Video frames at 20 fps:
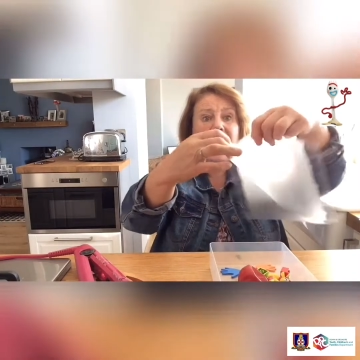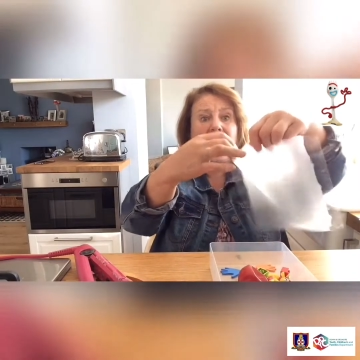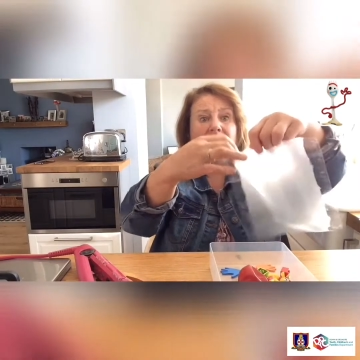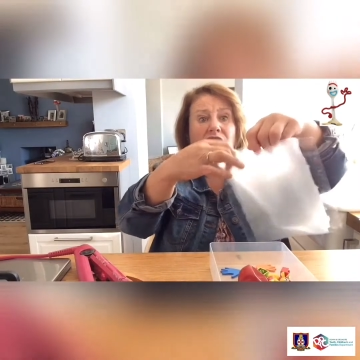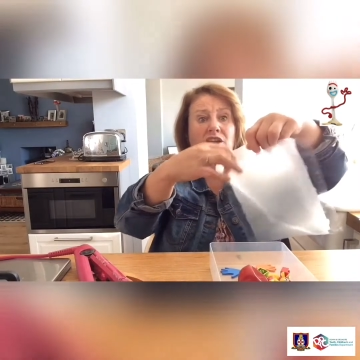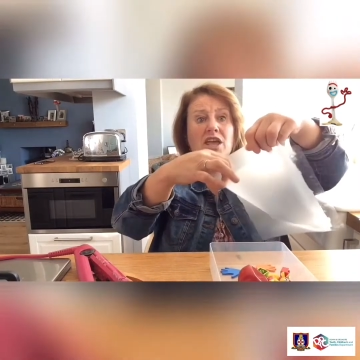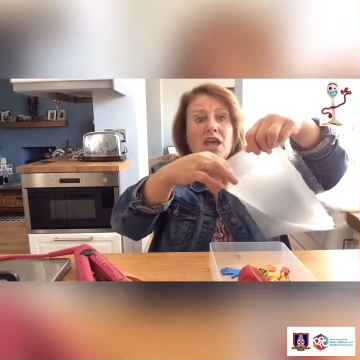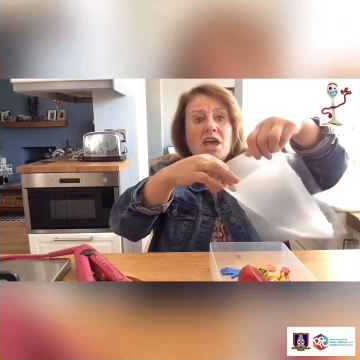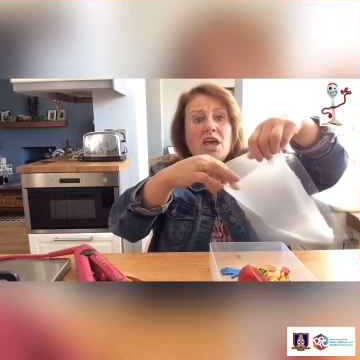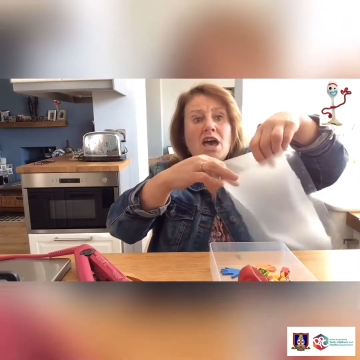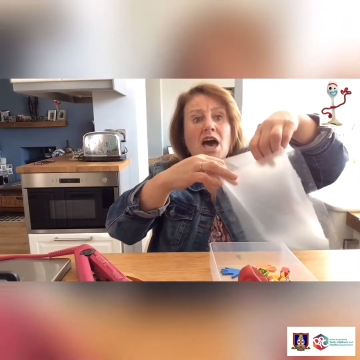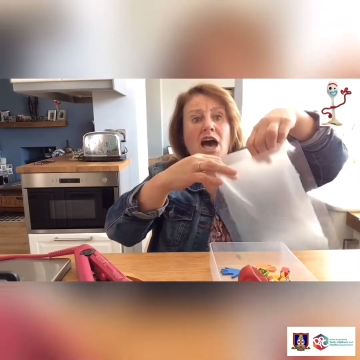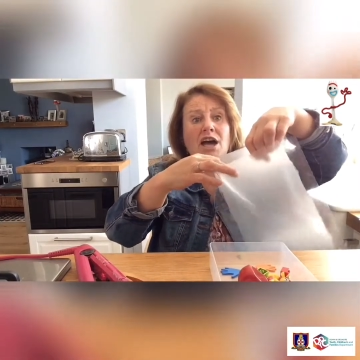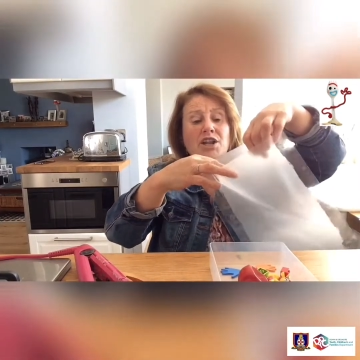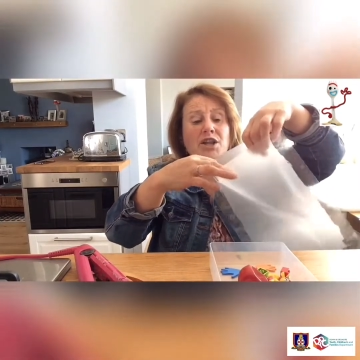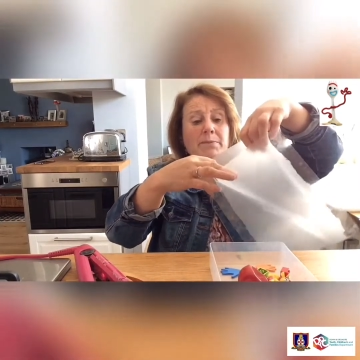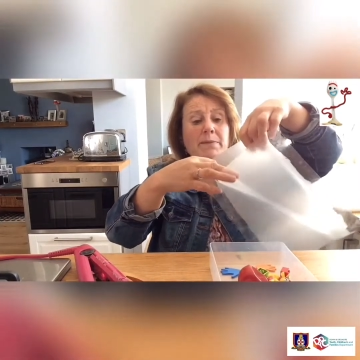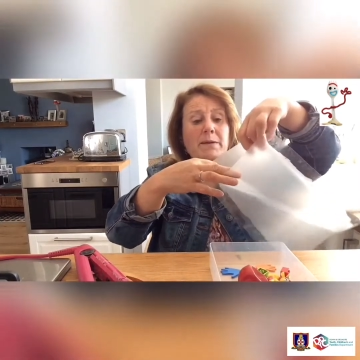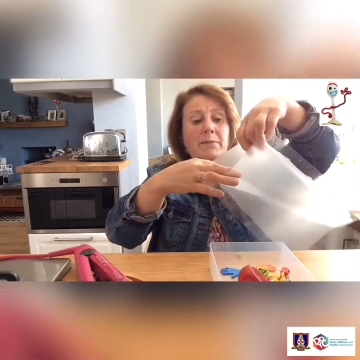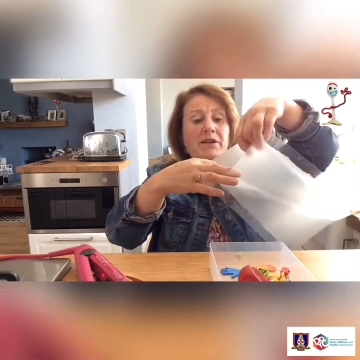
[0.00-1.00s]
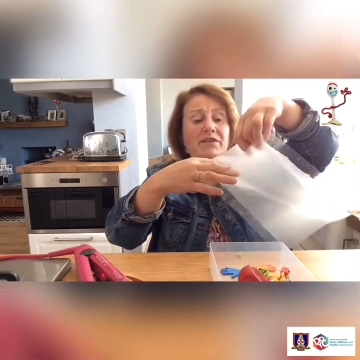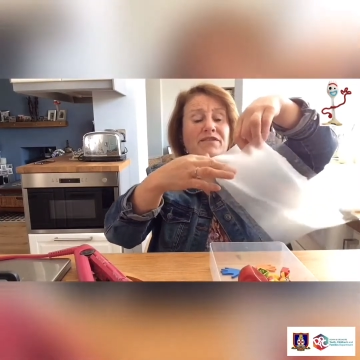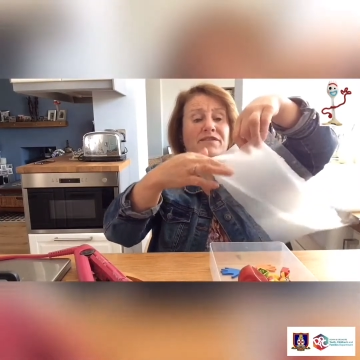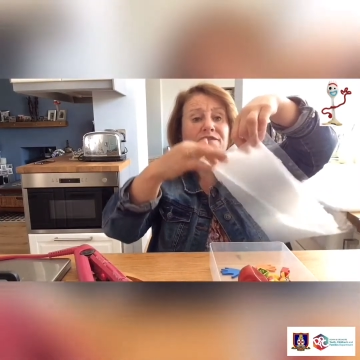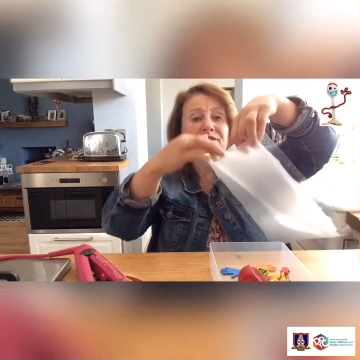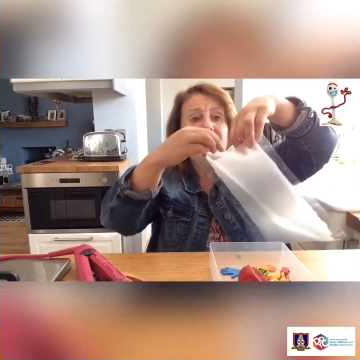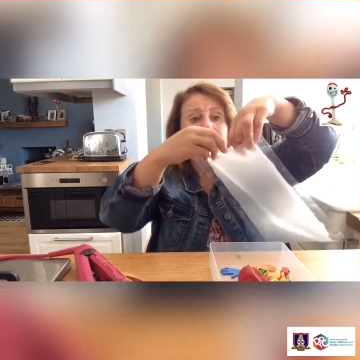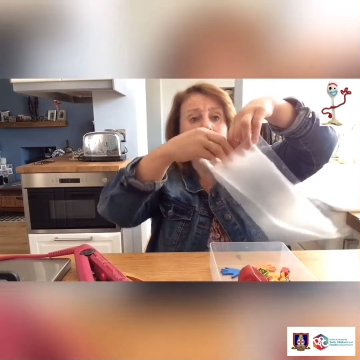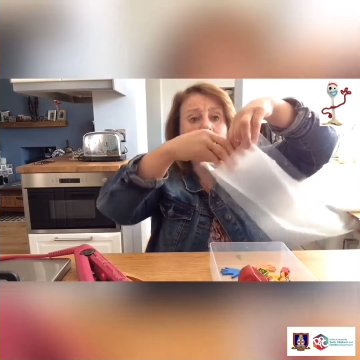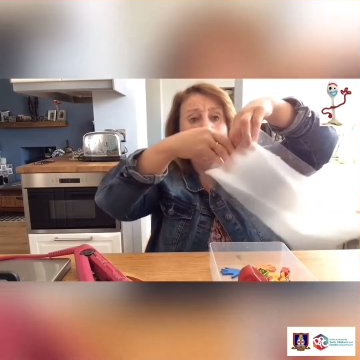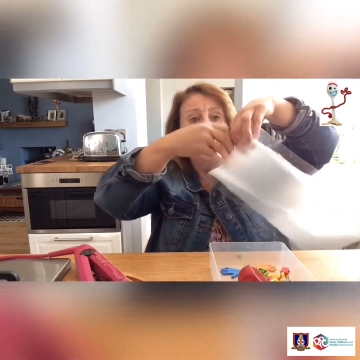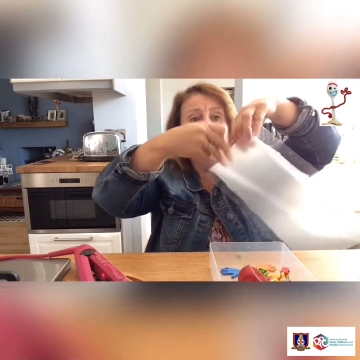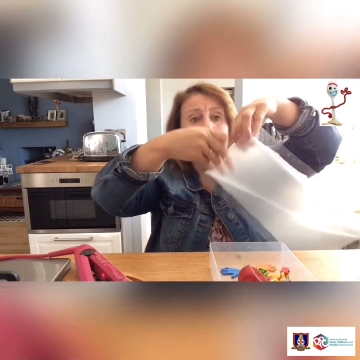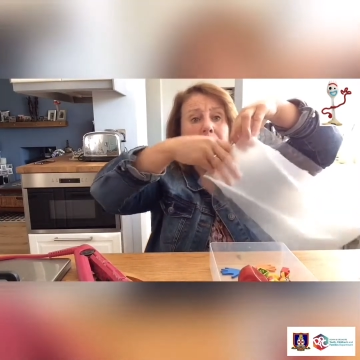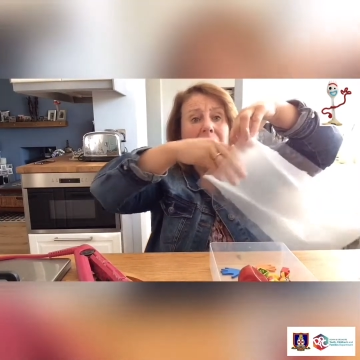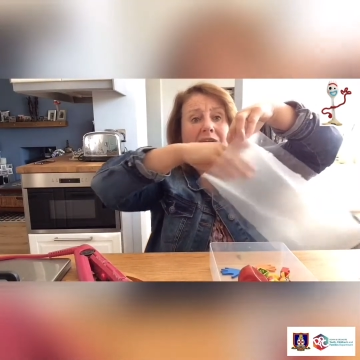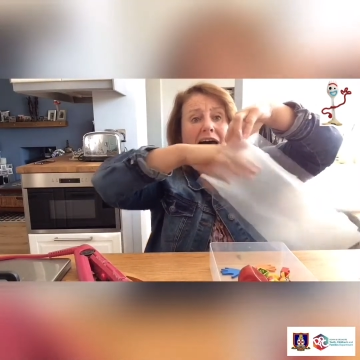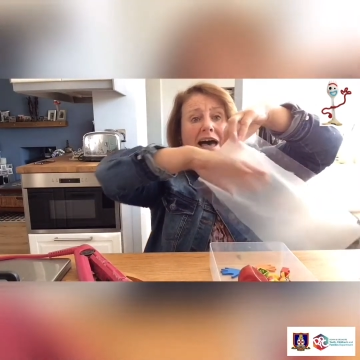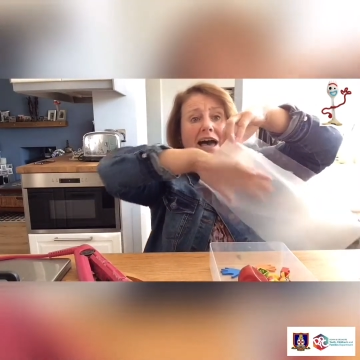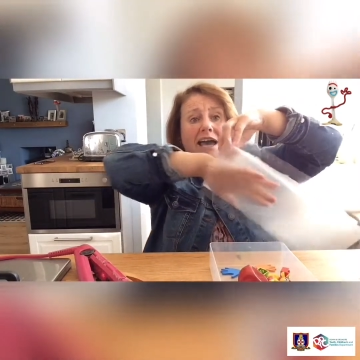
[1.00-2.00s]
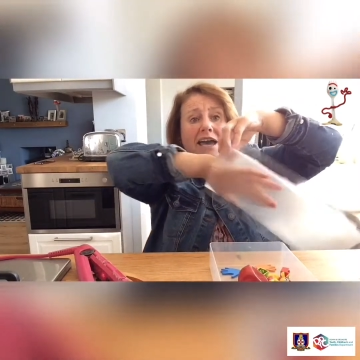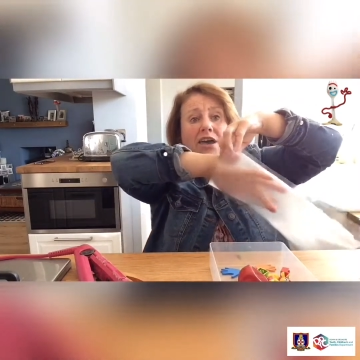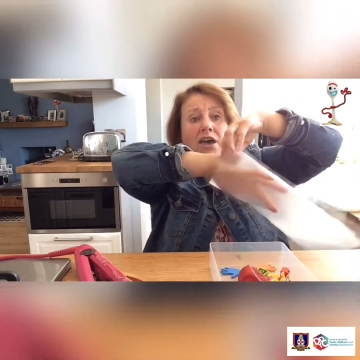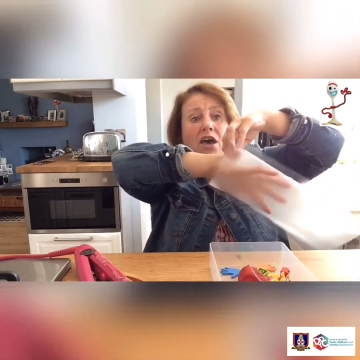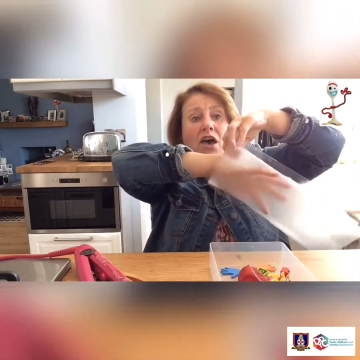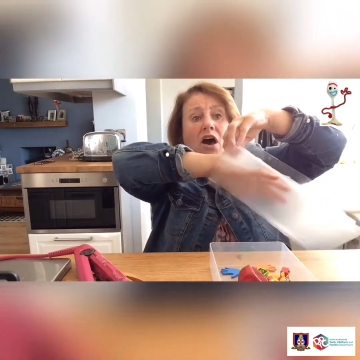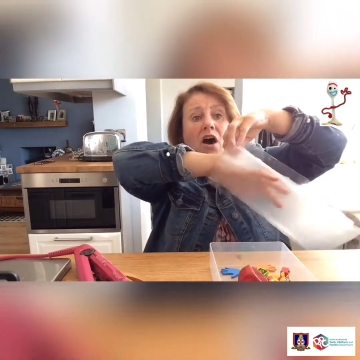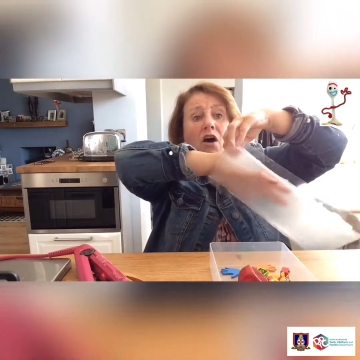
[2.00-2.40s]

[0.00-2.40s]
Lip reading: that, and you'll be able to fill your bag